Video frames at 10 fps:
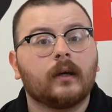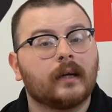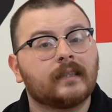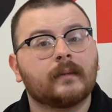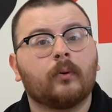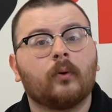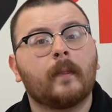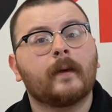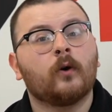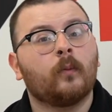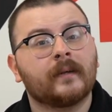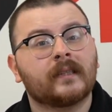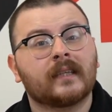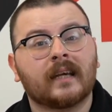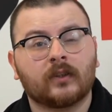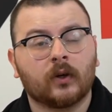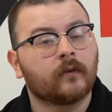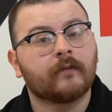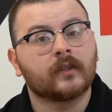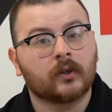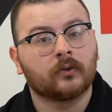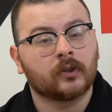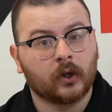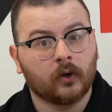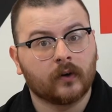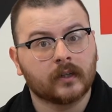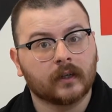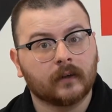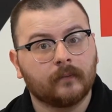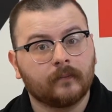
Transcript: It is important that your business has good physical security,